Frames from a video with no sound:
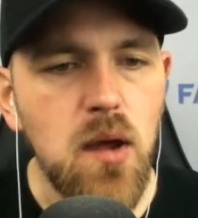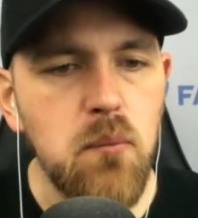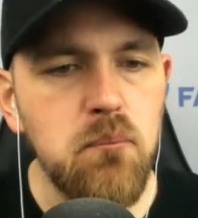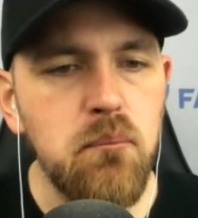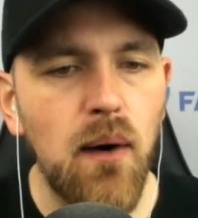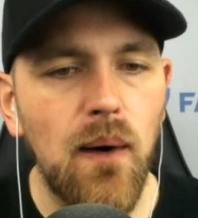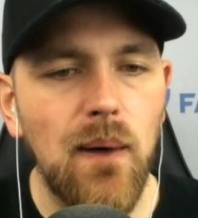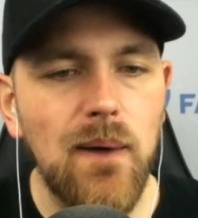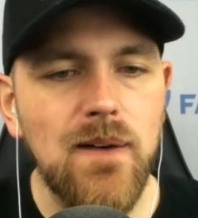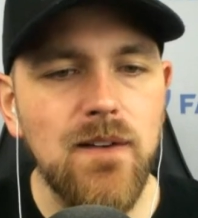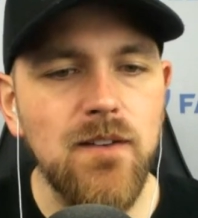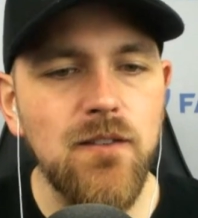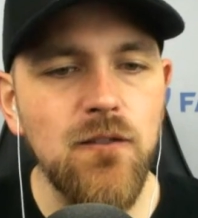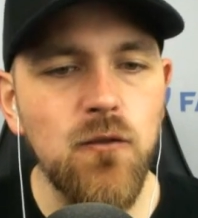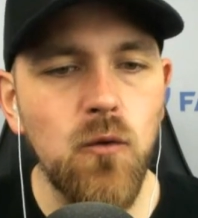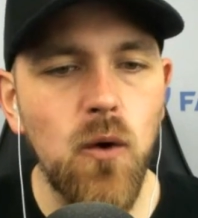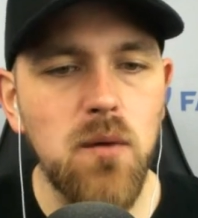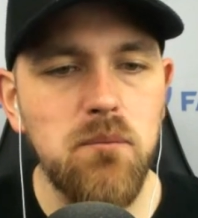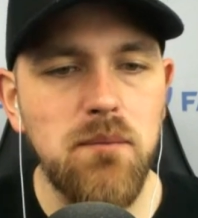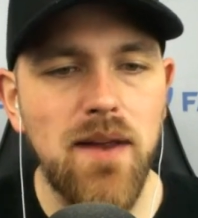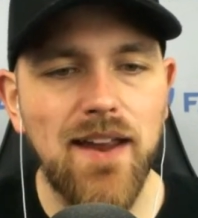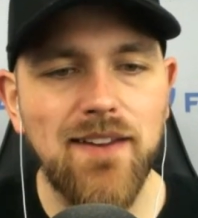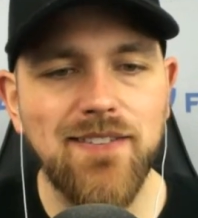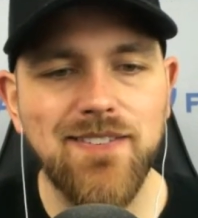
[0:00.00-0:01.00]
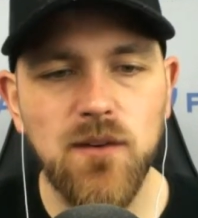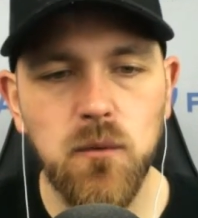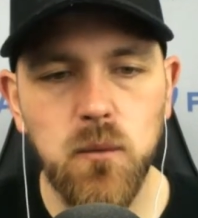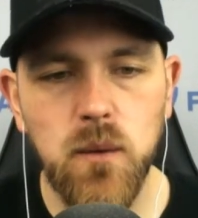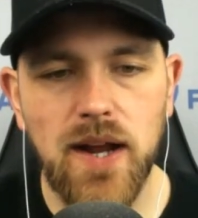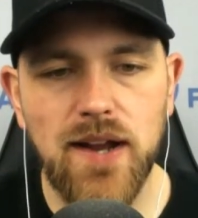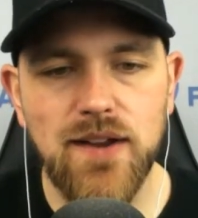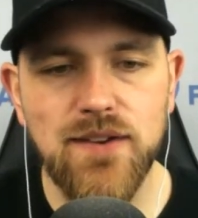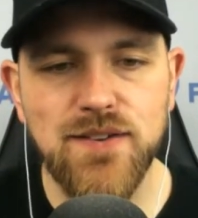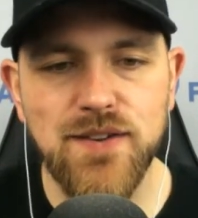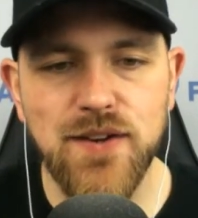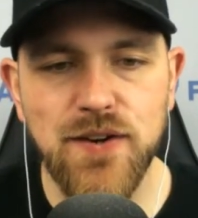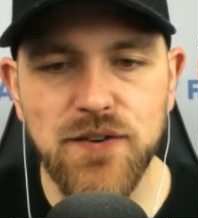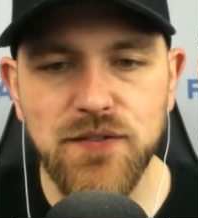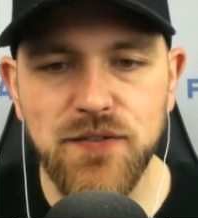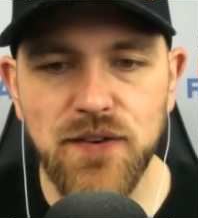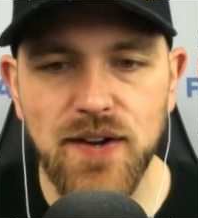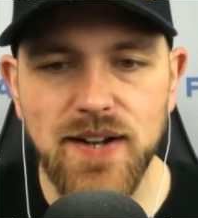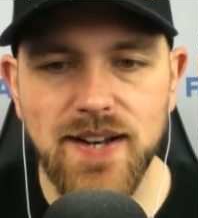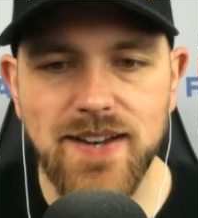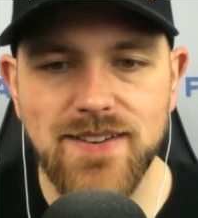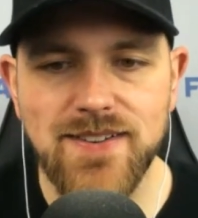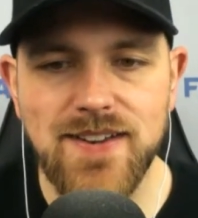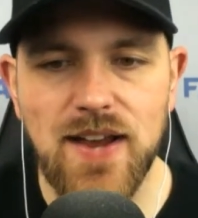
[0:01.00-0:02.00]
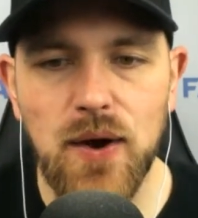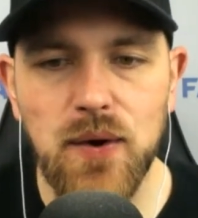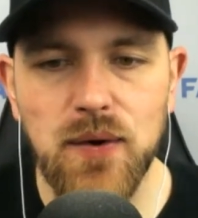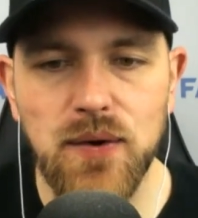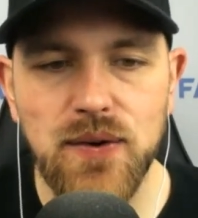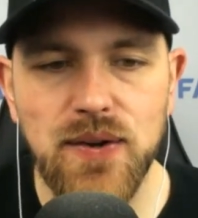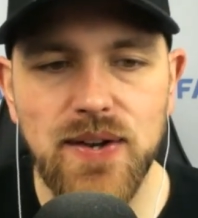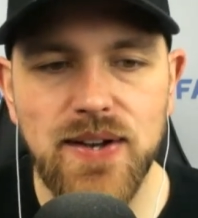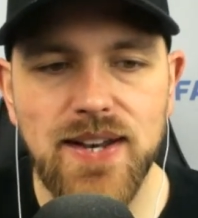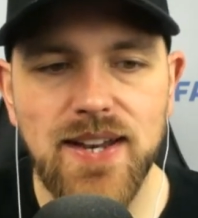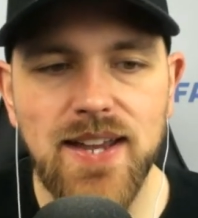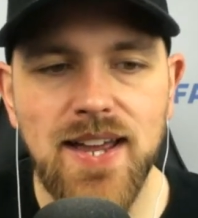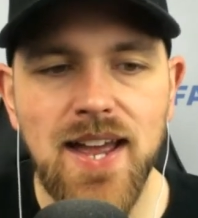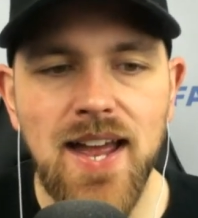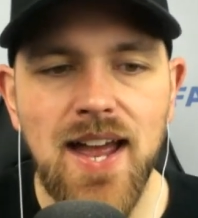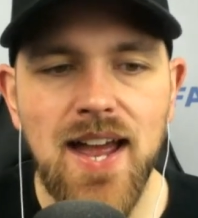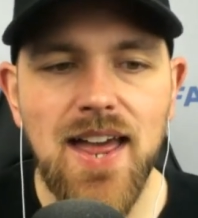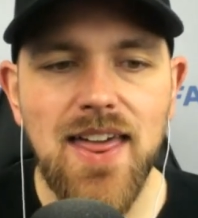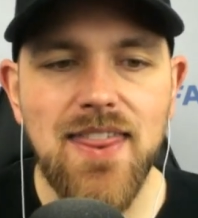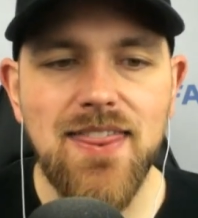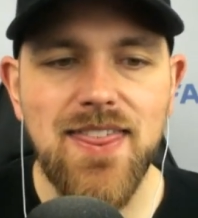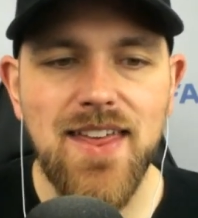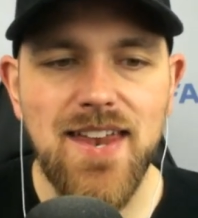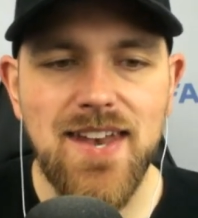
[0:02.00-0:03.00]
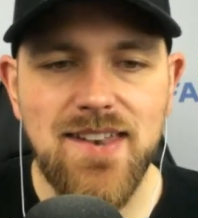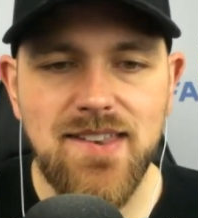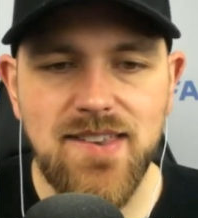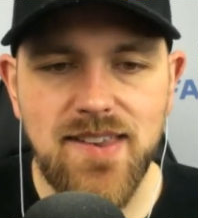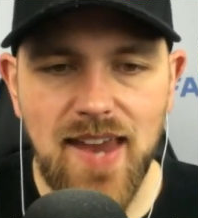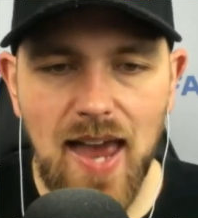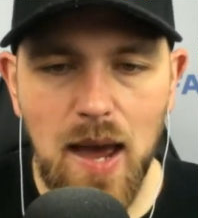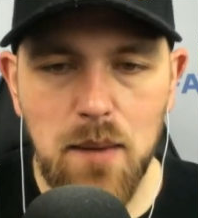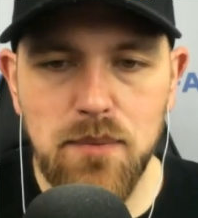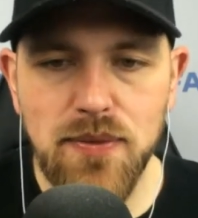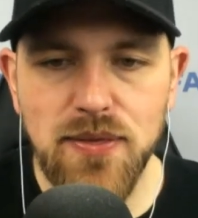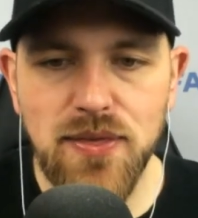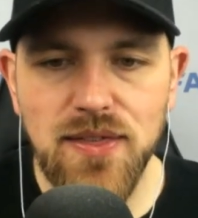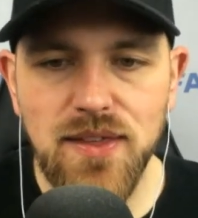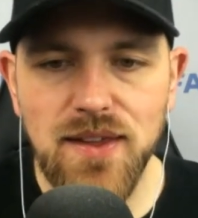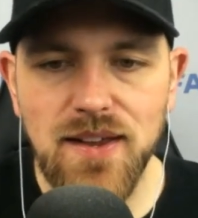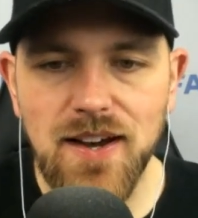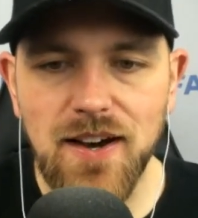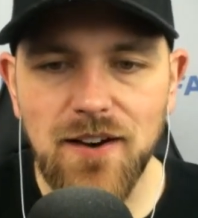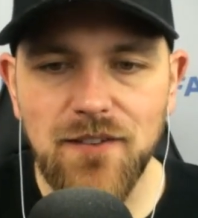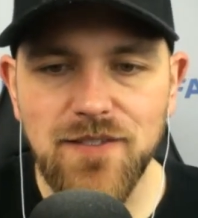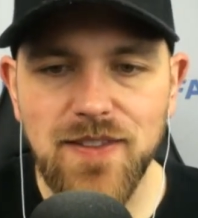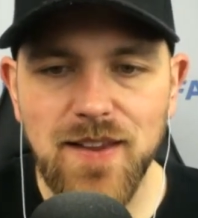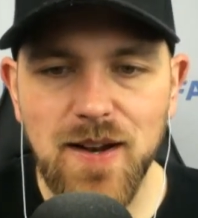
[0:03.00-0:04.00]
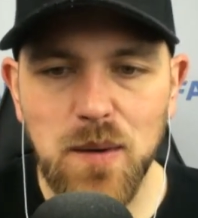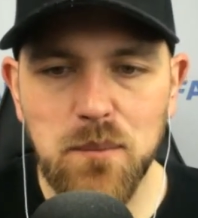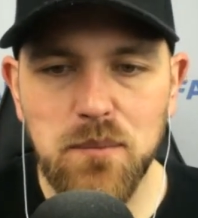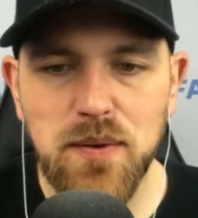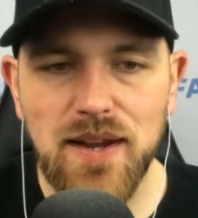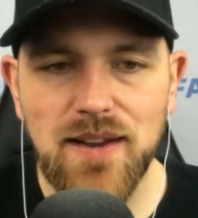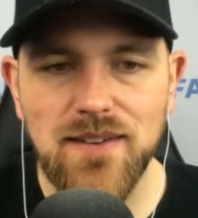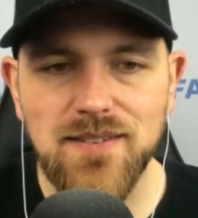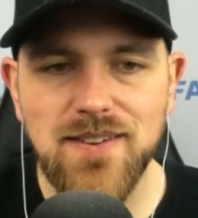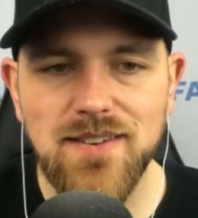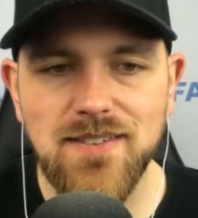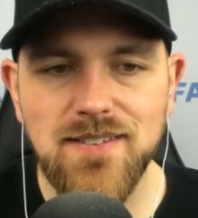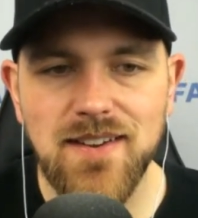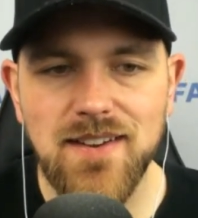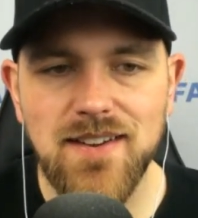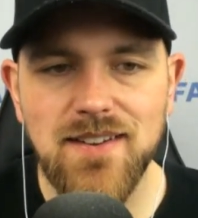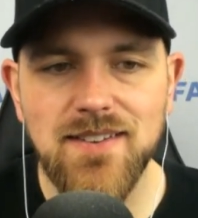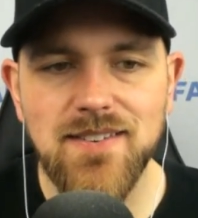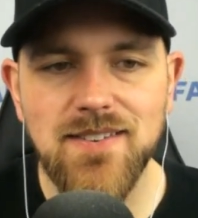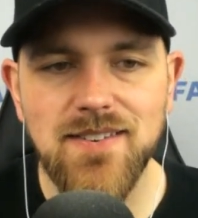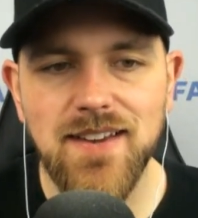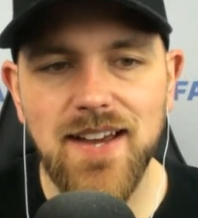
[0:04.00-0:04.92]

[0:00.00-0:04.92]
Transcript: Part of what makes the Rays so fun is how good the depth of their pieces is.